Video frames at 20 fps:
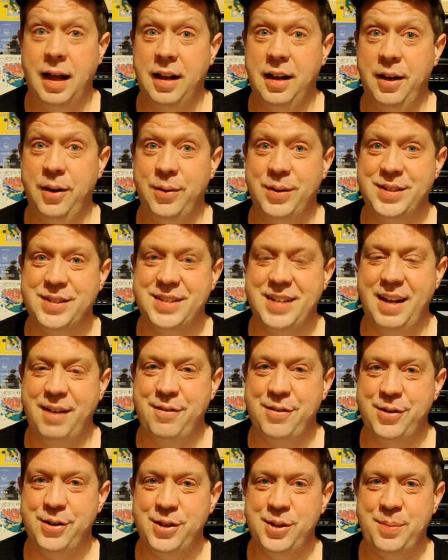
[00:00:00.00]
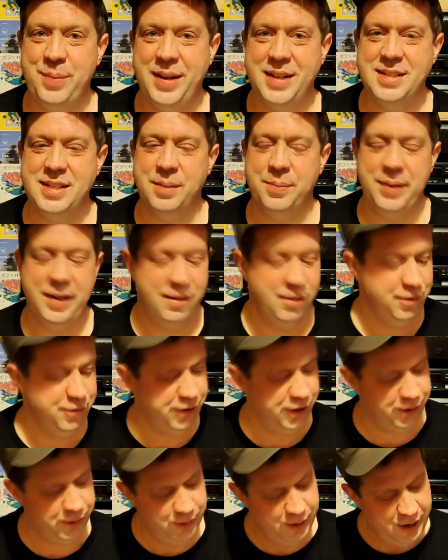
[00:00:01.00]
Hello, it's time for another basic beer
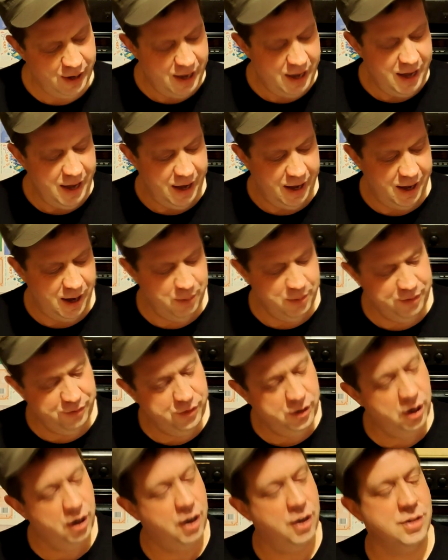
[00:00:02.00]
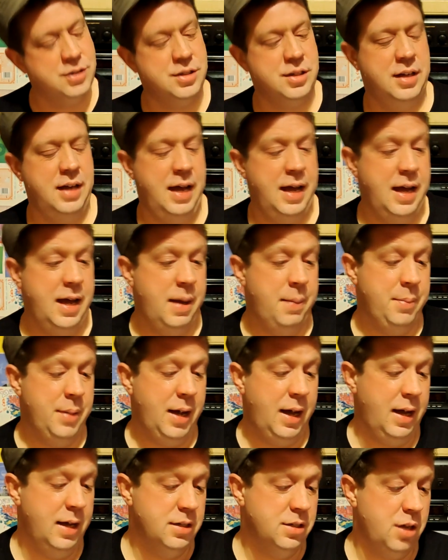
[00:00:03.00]
review. We've got
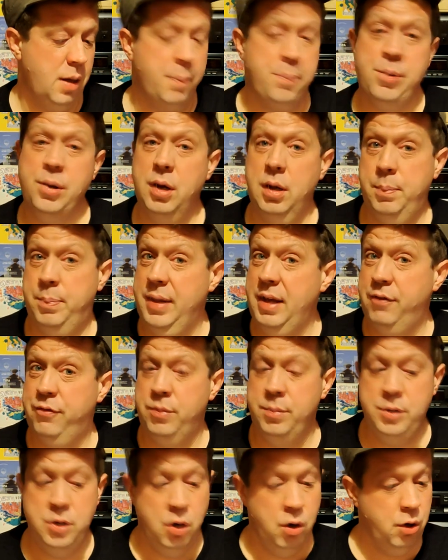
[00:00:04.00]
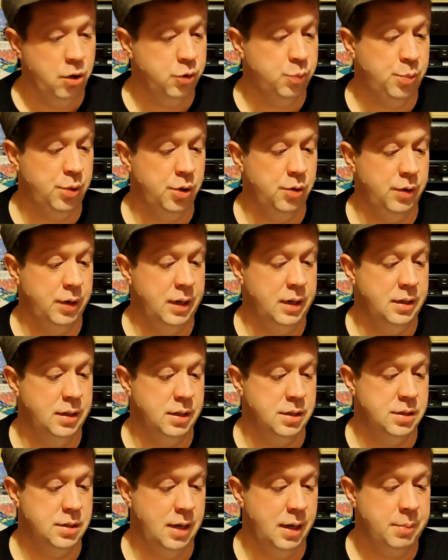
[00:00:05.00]
a beer from North Brewery
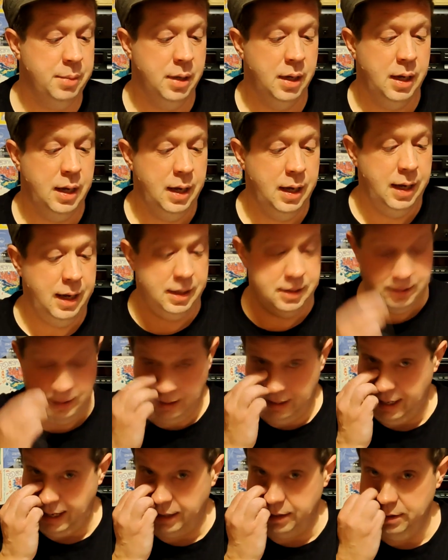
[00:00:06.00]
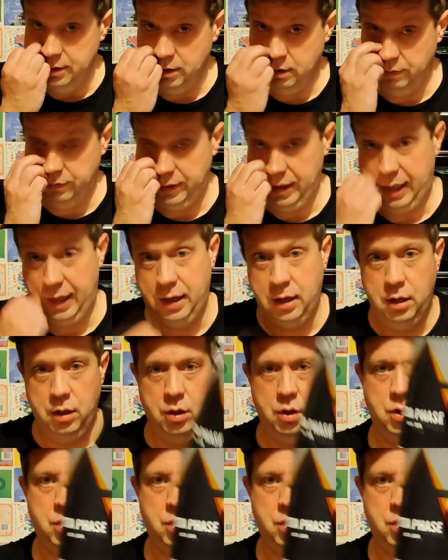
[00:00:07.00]
this time. It's a can of their